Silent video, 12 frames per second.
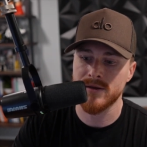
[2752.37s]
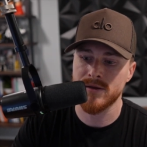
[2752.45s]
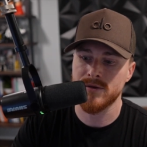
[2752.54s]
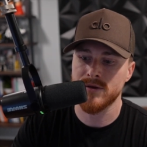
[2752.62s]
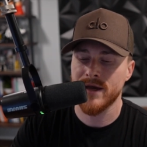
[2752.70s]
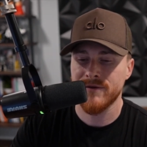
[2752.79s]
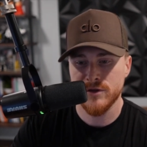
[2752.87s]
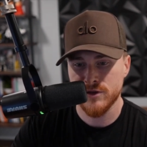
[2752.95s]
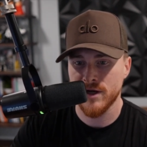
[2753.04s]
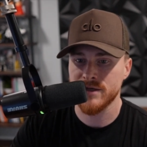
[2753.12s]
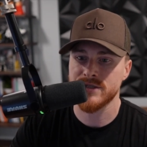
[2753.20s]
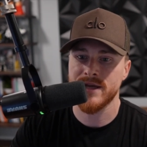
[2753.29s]
you have the
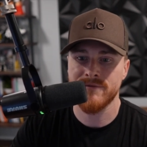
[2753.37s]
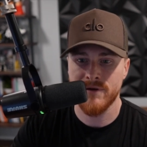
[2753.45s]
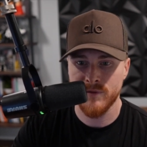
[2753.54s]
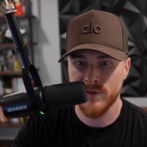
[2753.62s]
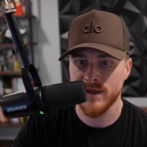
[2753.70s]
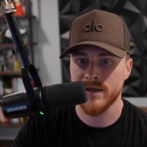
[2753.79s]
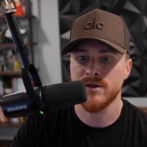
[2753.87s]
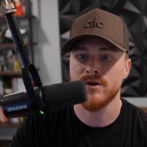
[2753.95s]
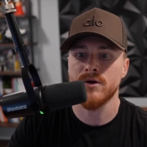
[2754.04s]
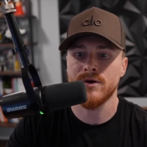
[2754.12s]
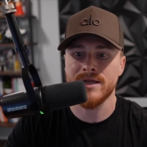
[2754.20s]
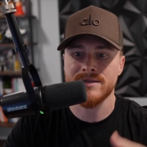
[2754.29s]
trust, you have everything, you
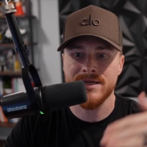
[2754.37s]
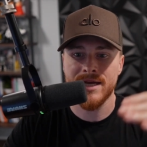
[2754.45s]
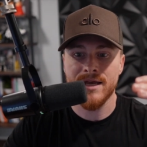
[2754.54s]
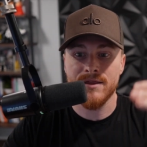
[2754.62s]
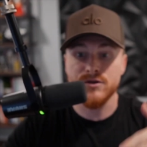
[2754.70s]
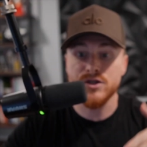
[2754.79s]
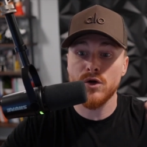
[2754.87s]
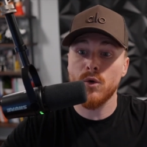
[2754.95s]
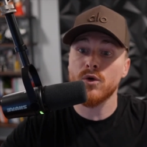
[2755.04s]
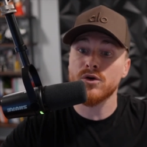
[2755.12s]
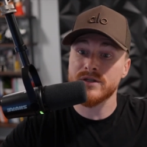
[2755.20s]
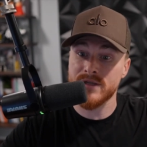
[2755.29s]
know, there's an
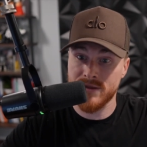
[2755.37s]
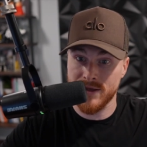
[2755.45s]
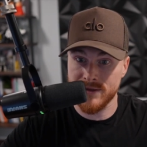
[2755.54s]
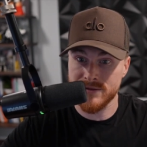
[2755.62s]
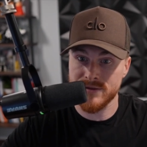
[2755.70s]
order to things.